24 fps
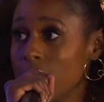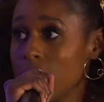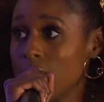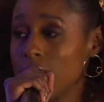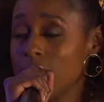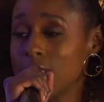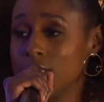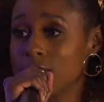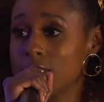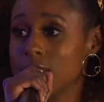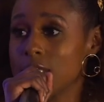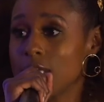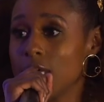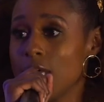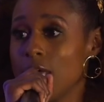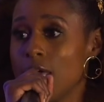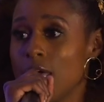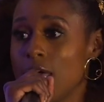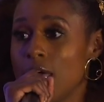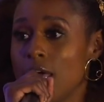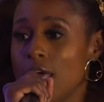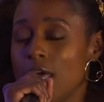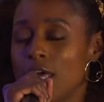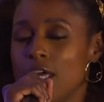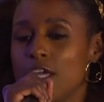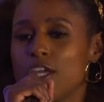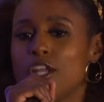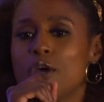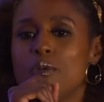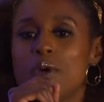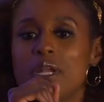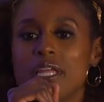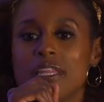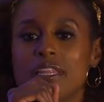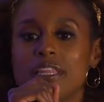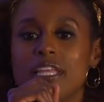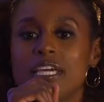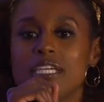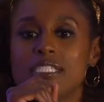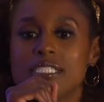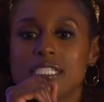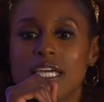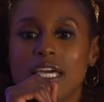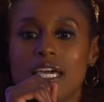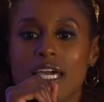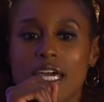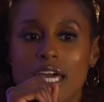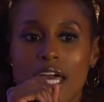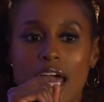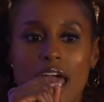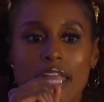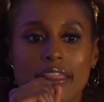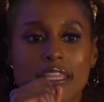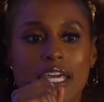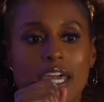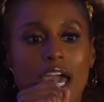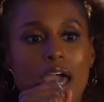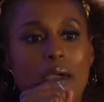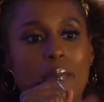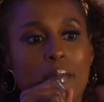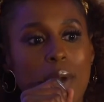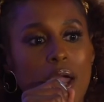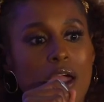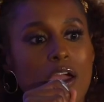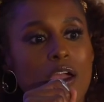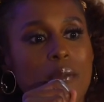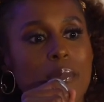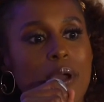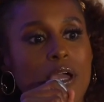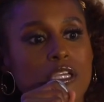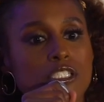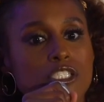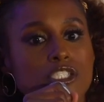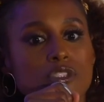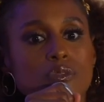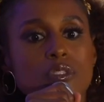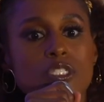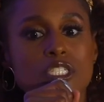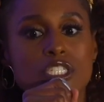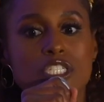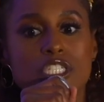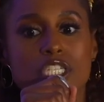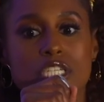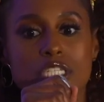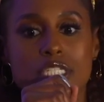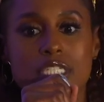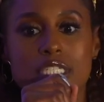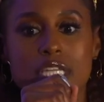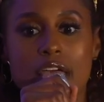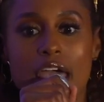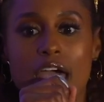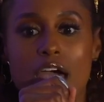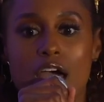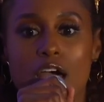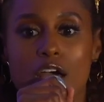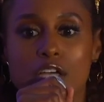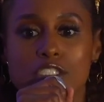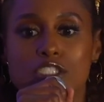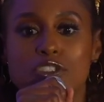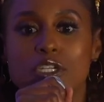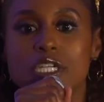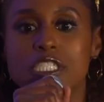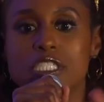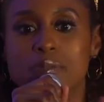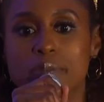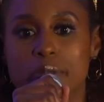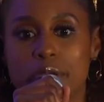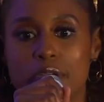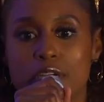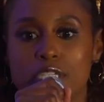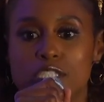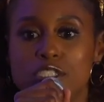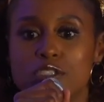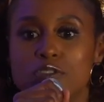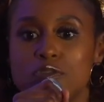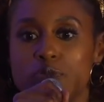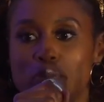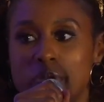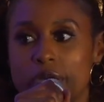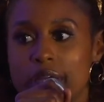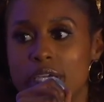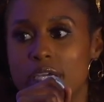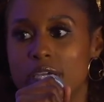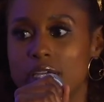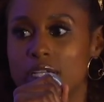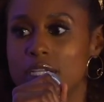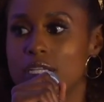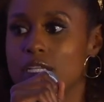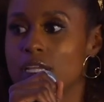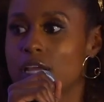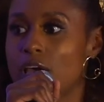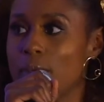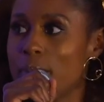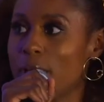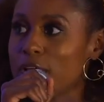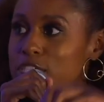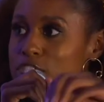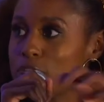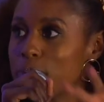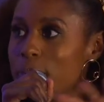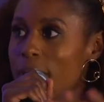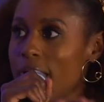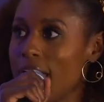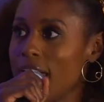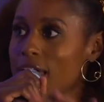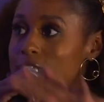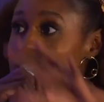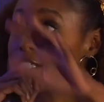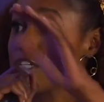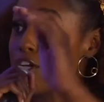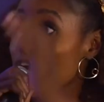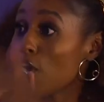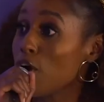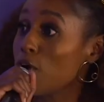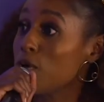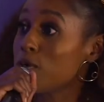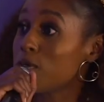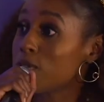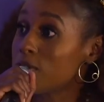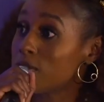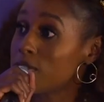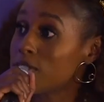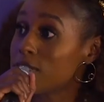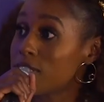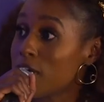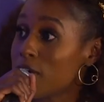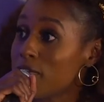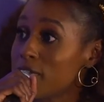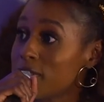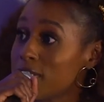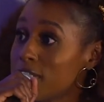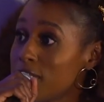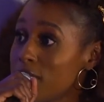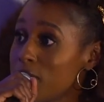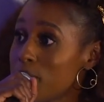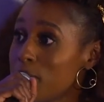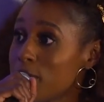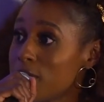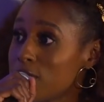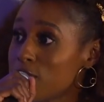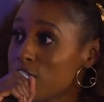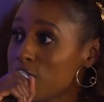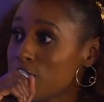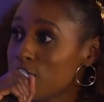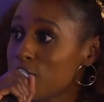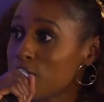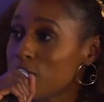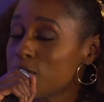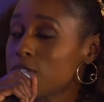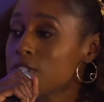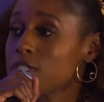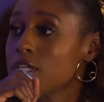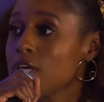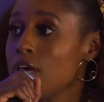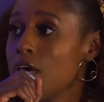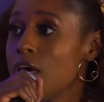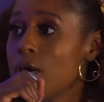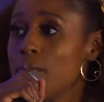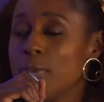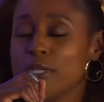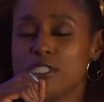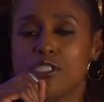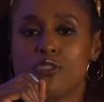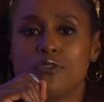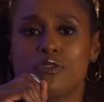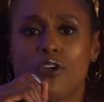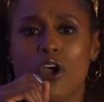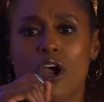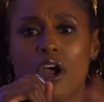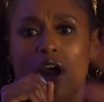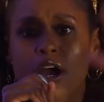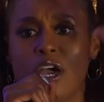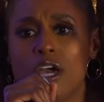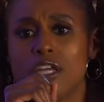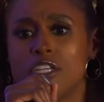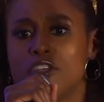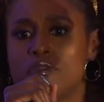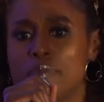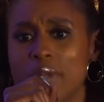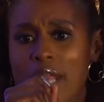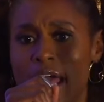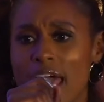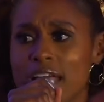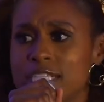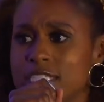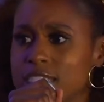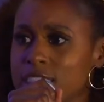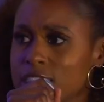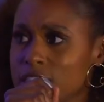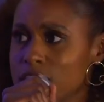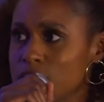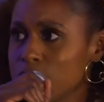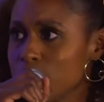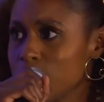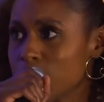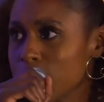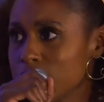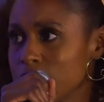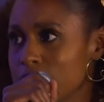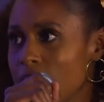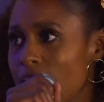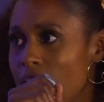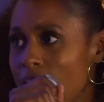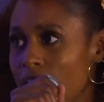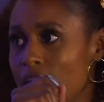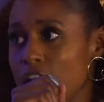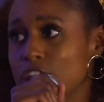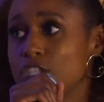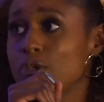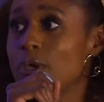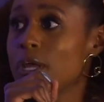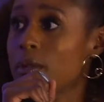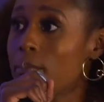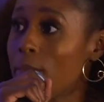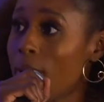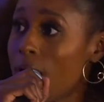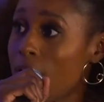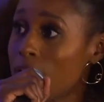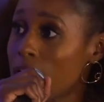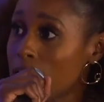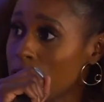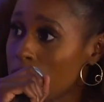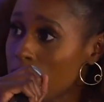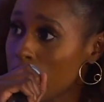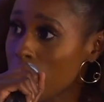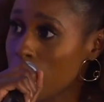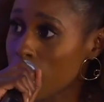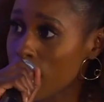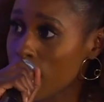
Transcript: and you know, one of the things that I think I admire about you is just how transparent you've been about your past and your own self-esteem issues. But you've been acting since you were a child, you had a modeling